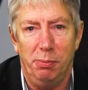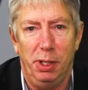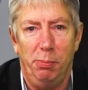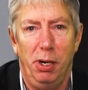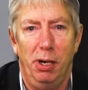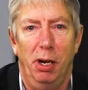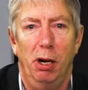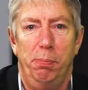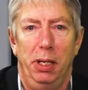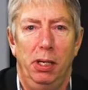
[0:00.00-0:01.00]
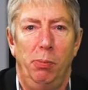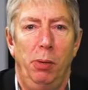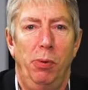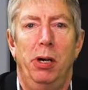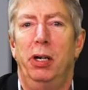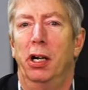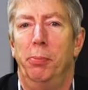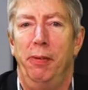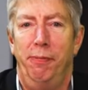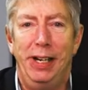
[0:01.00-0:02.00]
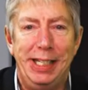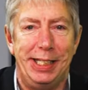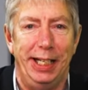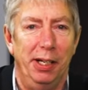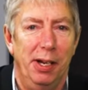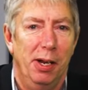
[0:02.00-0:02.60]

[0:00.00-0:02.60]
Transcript: We were hoping that we weren't going to be feasting